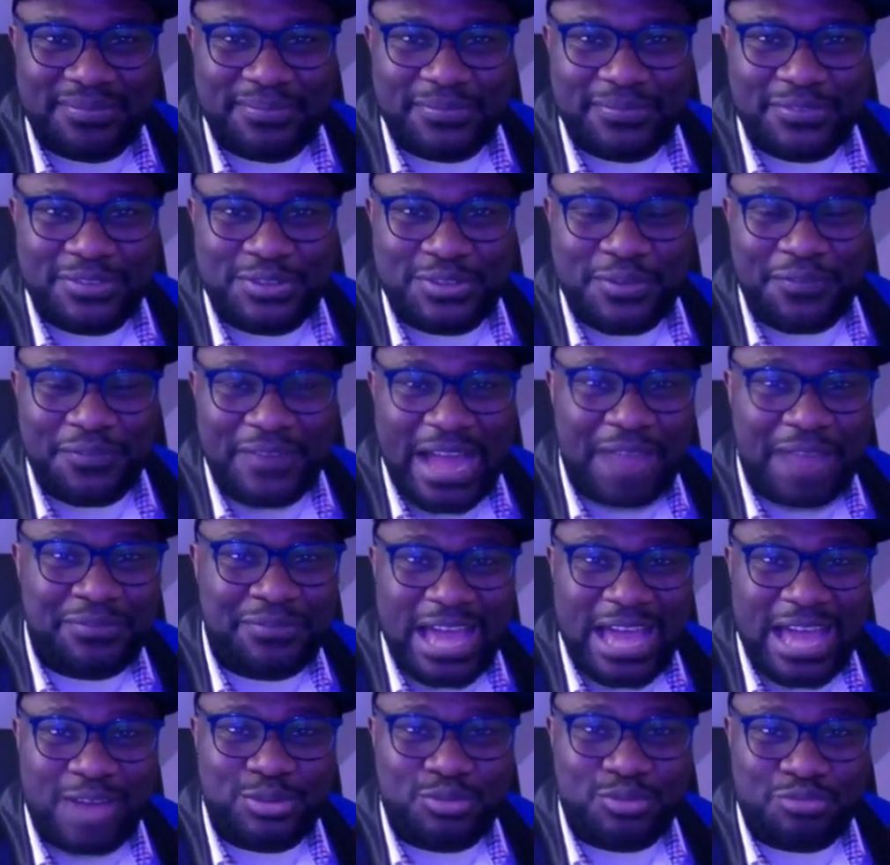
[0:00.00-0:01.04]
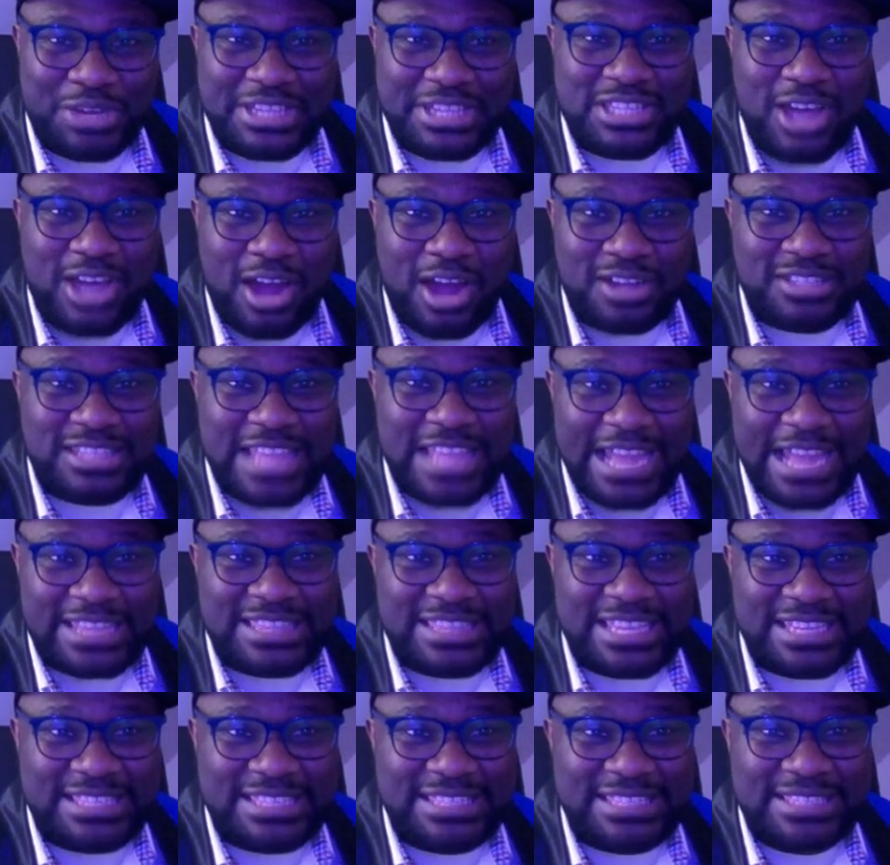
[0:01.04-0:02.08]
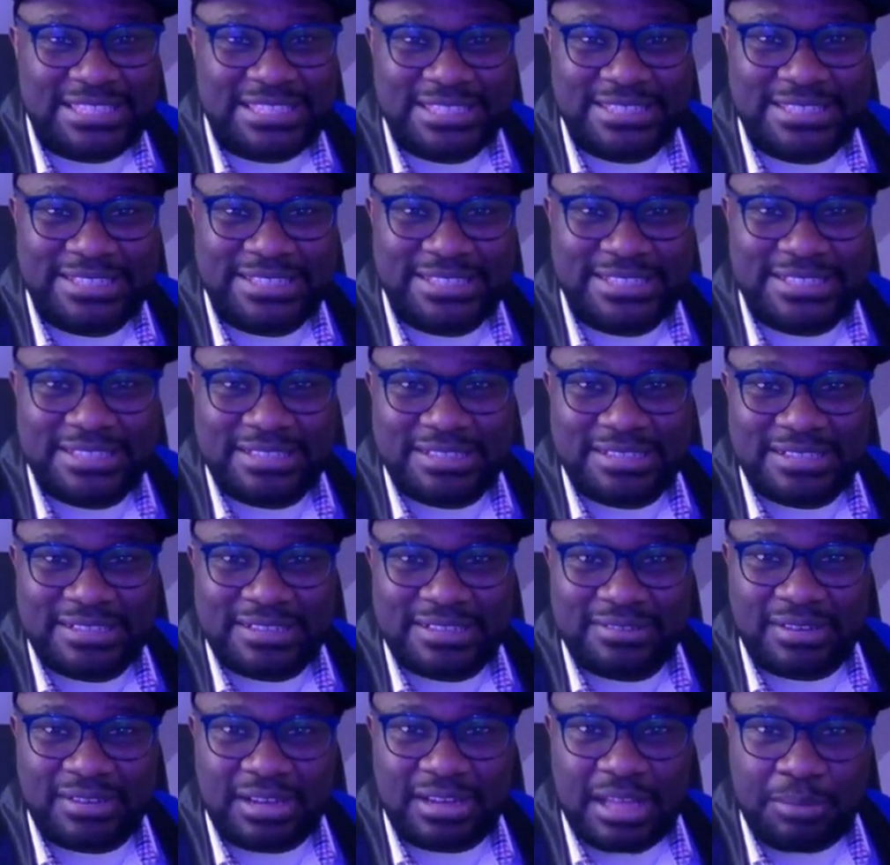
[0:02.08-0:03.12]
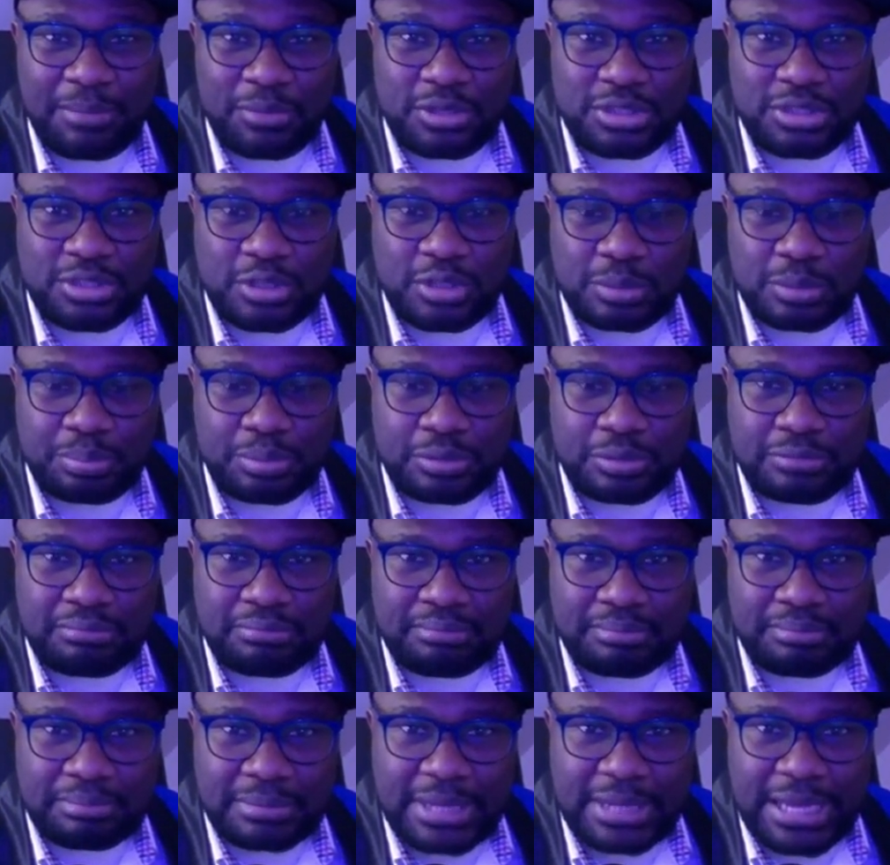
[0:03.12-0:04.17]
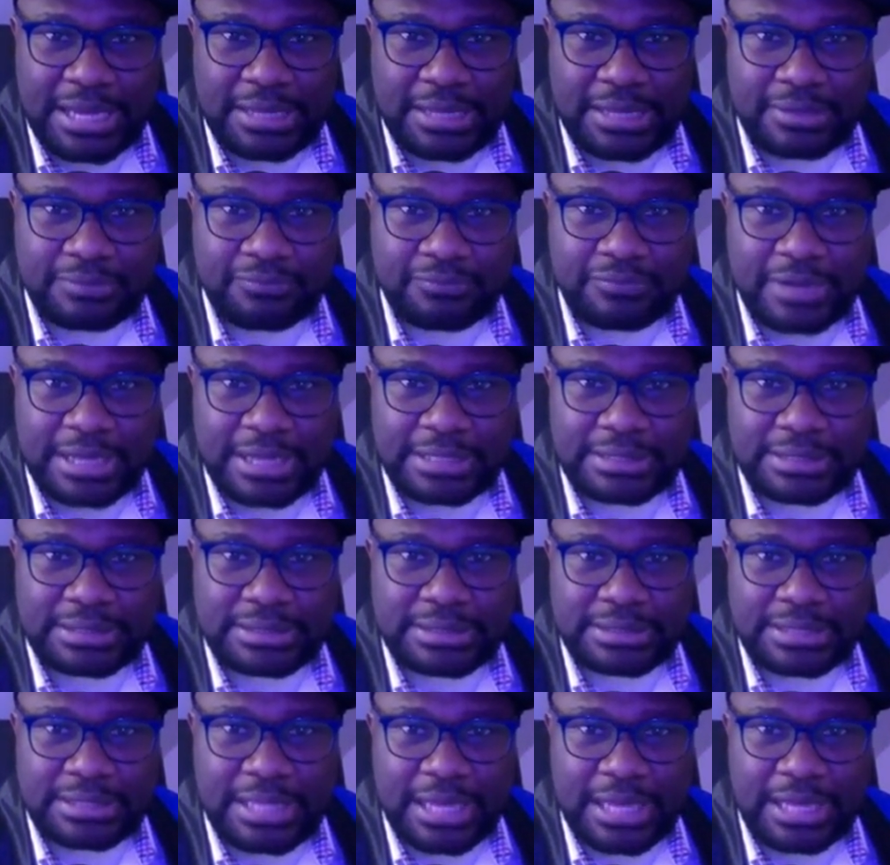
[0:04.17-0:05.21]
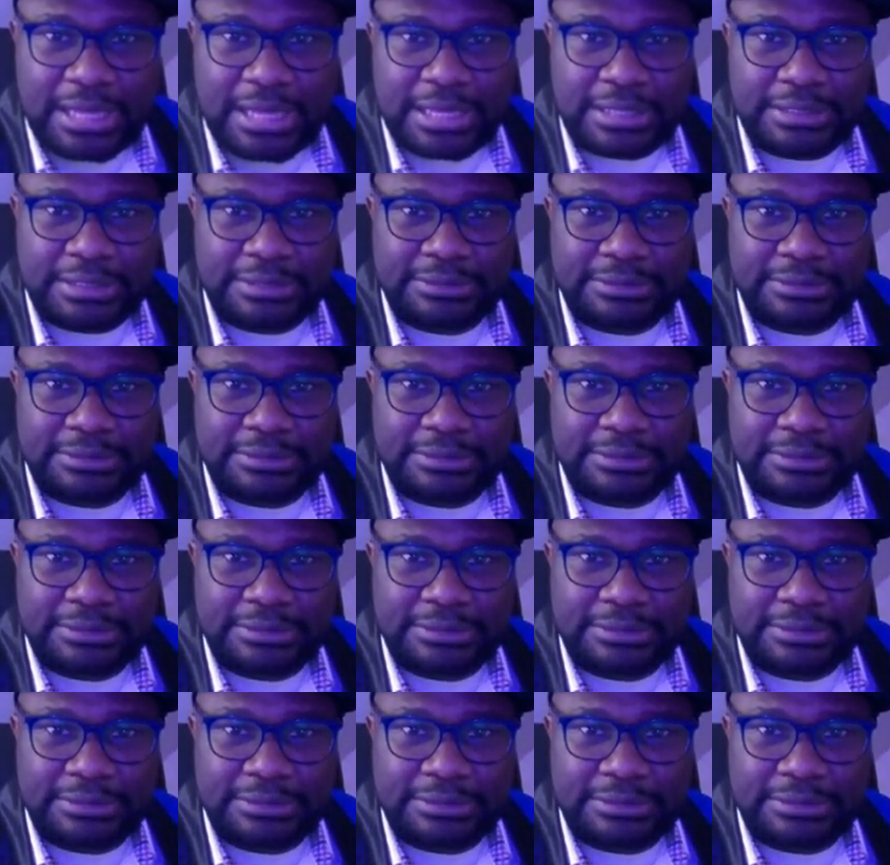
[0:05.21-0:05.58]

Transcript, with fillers: So 5,000 retards like this. Well, I'm just going to put my right there.